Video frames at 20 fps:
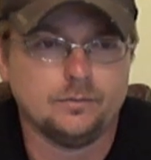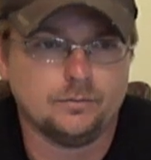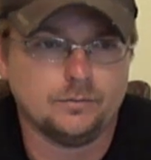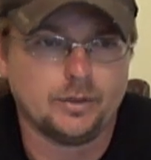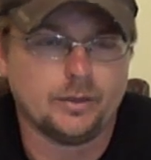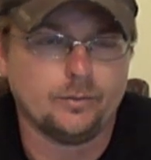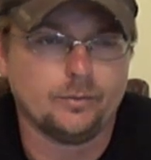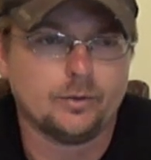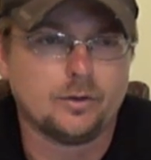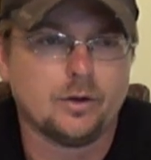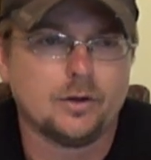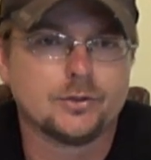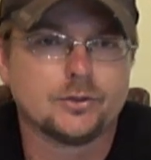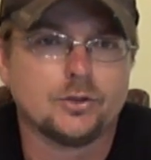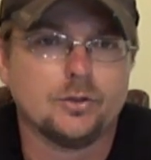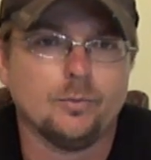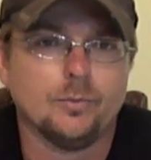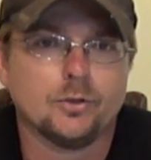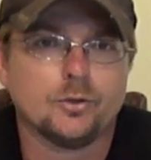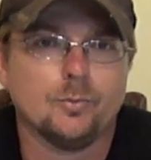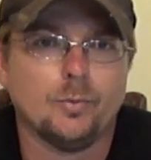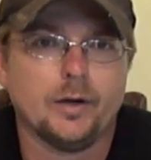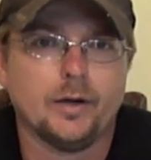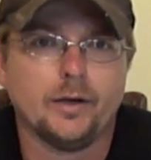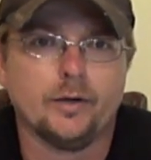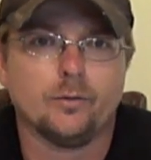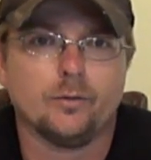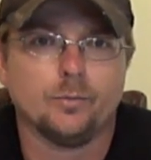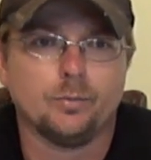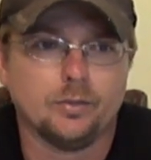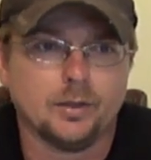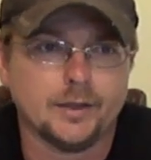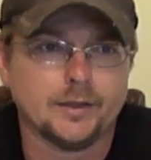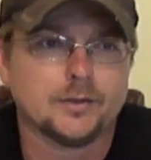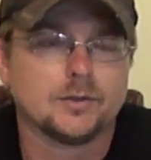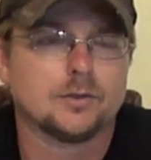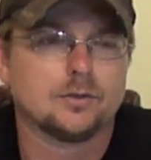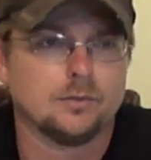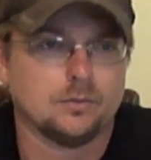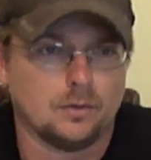it would cost too much money to
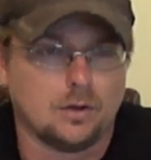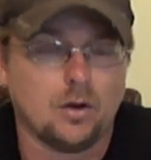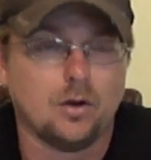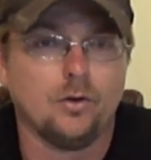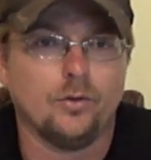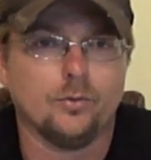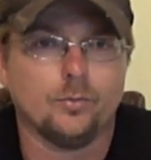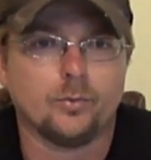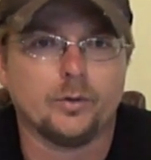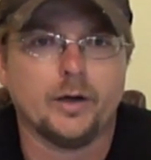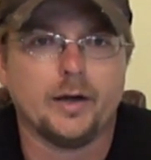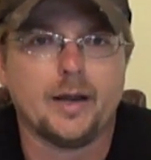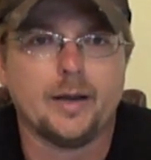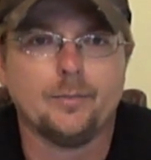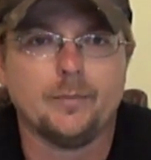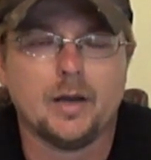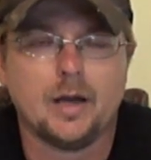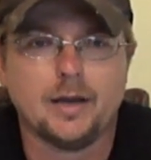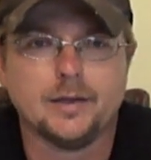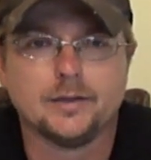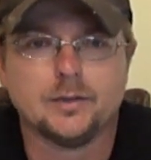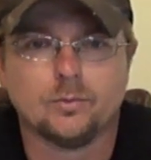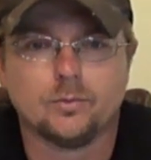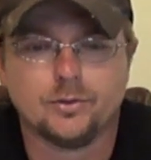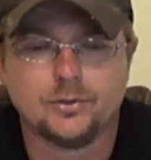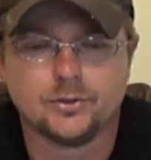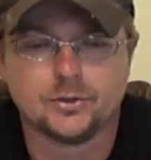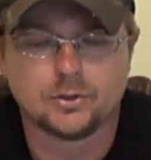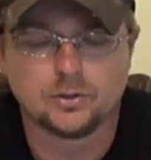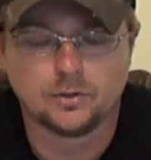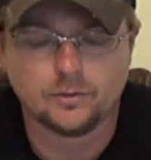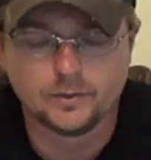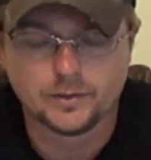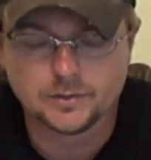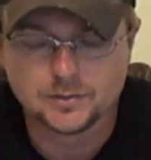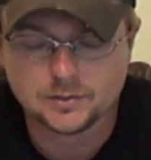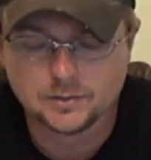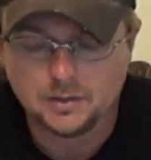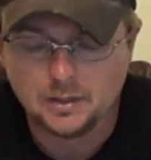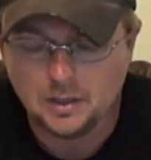replace all the Beretta M9s that were in
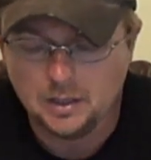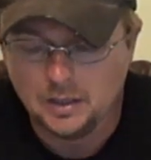service.